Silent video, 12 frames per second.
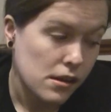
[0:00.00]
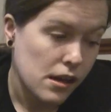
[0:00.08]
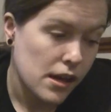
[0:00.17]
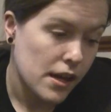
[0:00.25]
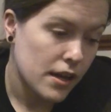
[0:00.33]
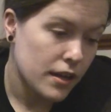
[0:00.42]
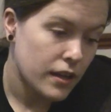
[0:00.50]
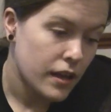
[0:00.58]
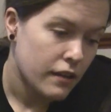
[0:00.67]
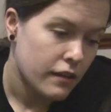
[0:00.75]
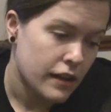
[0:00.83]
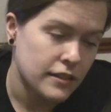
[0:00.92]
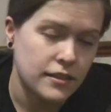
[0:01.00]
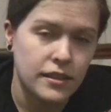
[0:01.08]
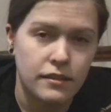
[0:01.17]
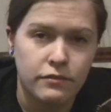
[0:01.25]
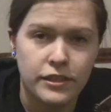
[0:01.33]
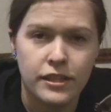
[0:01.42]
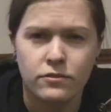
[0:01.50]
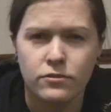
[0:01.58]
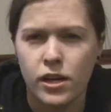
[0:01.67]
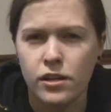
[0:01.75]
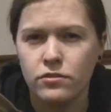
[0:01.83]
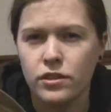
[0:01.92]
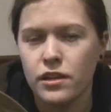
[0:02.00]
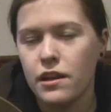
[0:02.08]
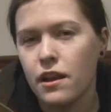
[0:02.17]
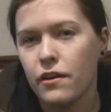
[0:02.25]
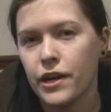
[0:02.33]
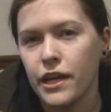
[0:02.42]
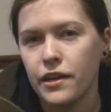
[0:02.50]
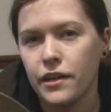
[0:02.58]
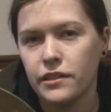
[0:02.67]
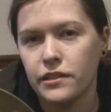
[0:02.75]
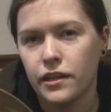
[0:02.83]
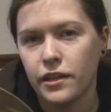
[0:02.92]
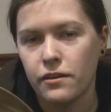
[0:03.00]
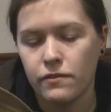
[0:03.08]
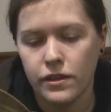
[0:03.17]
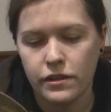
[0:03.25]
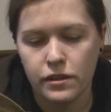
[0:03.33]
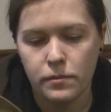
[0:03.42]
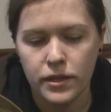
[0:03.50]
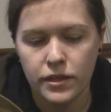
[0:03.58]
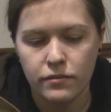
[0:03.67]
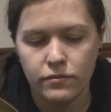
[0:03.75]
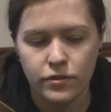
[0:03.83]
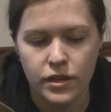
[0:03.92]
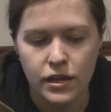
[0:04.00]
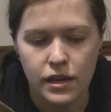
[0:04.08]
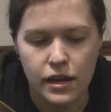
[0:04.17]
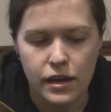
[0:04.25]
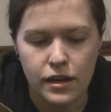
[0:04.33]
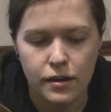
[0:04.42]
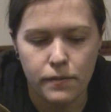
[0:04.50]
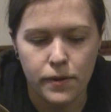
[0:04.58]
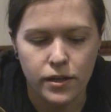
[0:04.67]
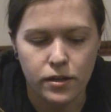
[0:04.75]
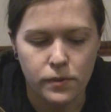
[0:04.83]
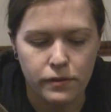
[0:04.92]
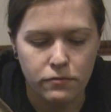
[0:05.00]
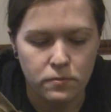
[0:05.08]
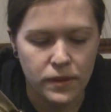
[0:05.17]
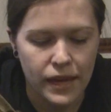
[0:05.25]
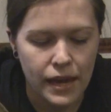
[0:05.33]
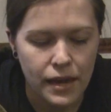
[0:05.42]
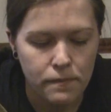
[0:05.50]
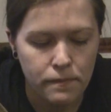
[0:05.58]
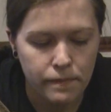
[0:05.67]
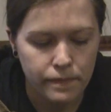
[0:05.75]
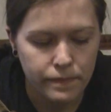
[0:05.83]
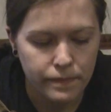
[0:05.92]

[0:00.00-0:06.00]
And yeah, as I said, it retails for $109.99 over here, I believe. I got mine from Game,